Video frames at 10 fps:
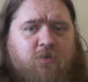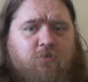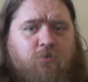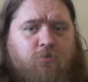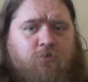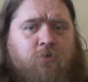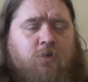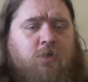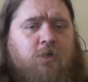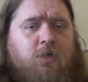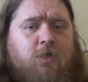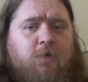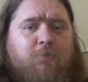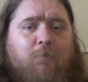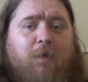that it does.
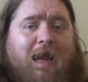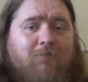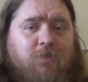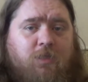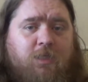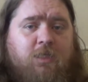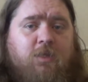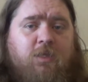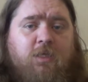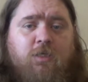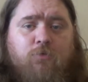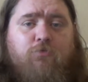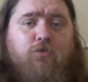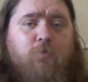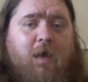Apparently, the
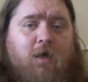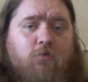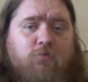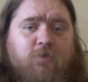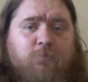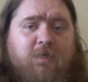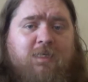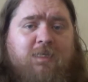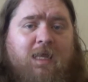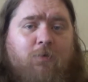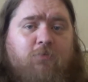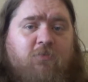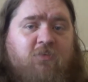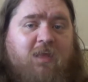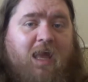YouTube algorithm can now
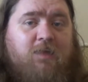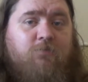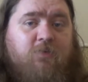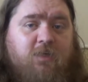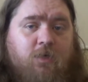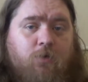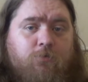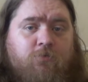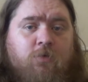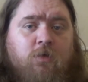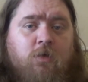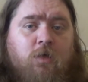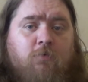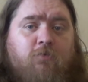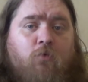scan videos
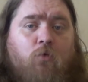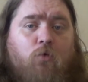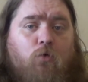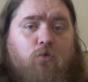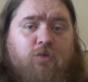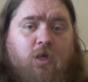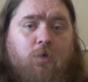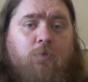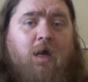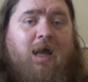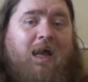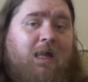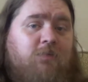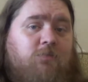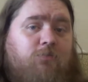for audio
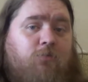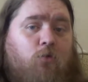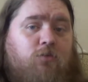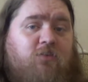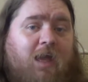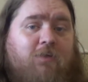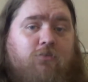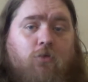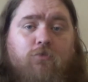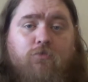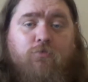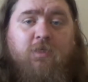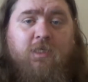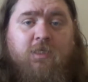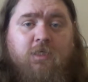and for text on
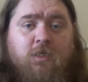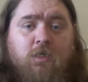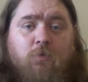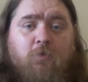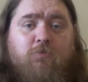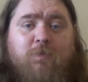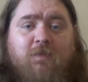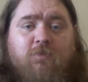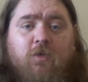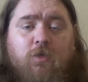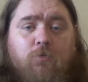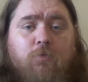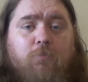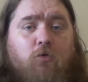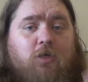screen, which means that you
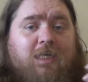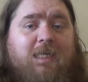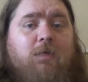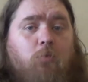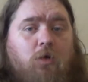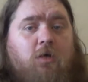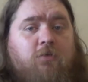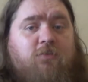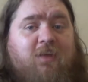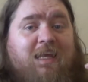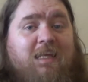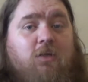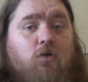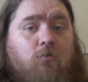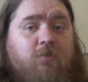can put keywords
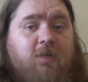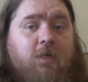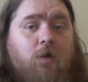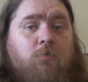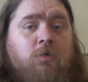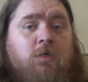in your video